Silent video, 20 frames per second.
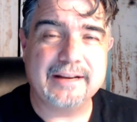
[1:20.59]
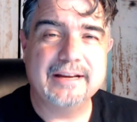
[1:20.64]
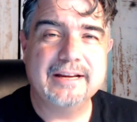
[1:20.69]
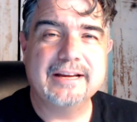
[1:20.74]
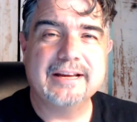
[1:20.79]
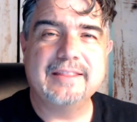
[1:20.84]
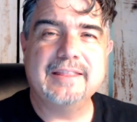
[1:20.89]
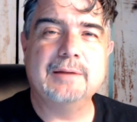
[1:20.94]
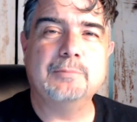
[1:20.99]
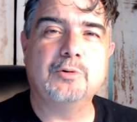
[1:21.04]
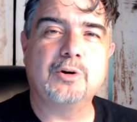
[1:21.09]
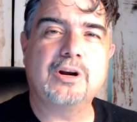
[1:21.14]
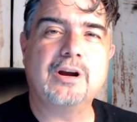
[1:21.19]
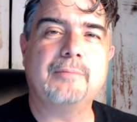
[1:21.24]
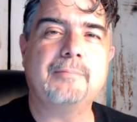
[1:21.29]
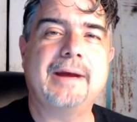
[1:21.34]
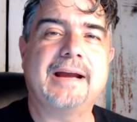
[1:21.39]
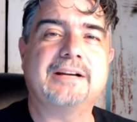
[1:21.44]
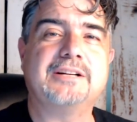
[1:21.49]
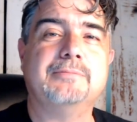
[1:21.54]
Then we'll come
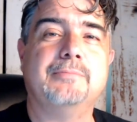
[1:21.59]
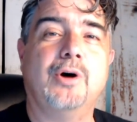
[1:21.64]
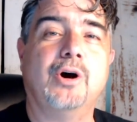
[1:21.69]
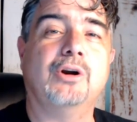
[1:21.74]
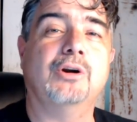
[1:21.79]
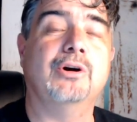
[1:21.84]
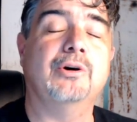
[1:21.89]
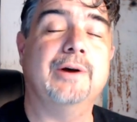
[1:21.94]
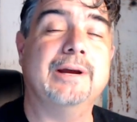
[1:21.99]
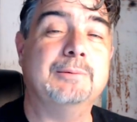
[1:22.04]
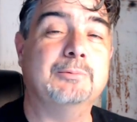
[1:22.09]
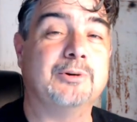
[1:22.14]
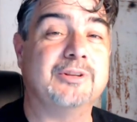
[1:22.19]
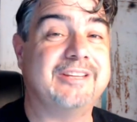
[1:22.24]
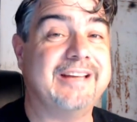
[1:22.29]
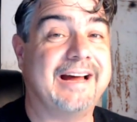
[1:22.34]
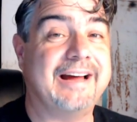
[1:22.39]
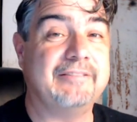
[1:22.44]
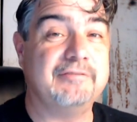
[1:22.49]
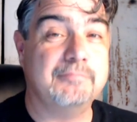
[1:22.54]
back tomorrow and we'll
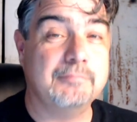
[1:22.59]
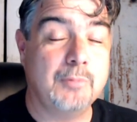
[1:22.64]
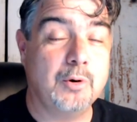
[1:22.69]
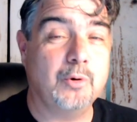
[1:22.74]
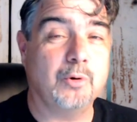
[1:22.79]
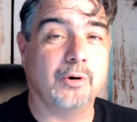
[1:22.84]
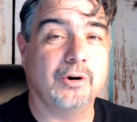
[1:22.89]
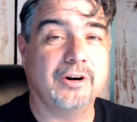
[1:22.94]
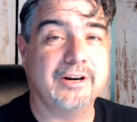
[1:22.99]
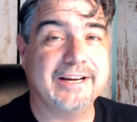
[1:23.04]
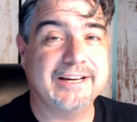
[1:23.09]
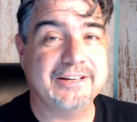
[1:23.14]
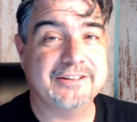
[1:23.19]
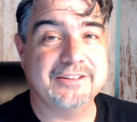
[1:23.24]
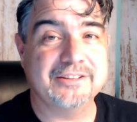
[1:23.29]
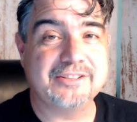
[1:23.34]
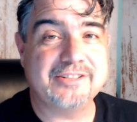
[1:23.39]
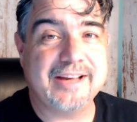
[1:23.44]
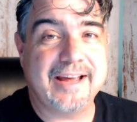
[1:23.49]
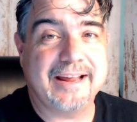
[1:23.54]
dive more into the
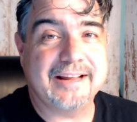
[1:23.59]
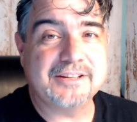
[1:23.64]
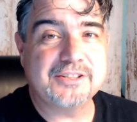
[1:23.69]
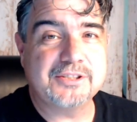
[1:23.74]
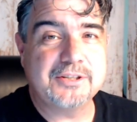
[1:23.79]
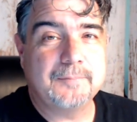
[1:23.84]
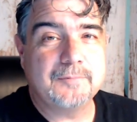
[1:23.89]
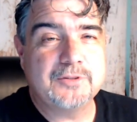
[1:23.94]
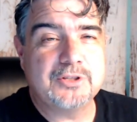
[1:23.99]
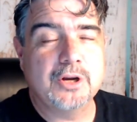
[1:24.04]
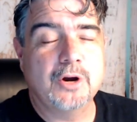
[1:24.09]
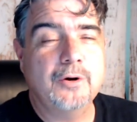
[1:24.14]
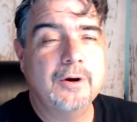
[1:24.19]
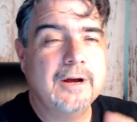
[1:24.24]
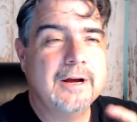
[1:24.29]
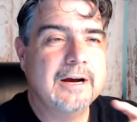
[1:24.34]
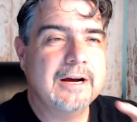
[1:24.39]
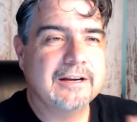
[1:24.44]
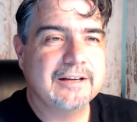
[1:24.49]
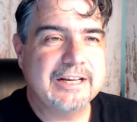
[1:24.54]
text. So
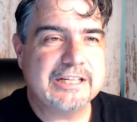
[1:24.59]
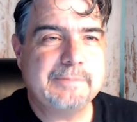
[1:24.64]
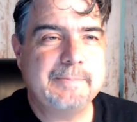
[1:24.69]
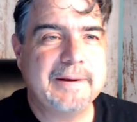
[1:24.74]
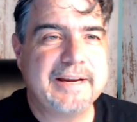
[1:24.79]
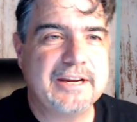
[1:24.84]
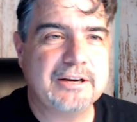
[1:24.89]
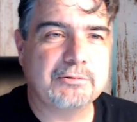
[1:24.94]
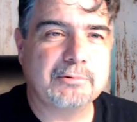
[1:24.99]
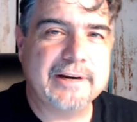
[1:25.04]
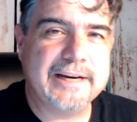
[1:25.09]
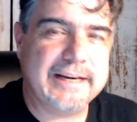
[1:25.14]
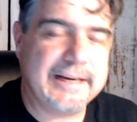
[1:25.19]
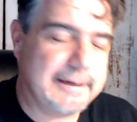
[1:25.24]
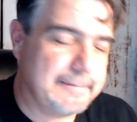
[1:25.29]
let's begin reading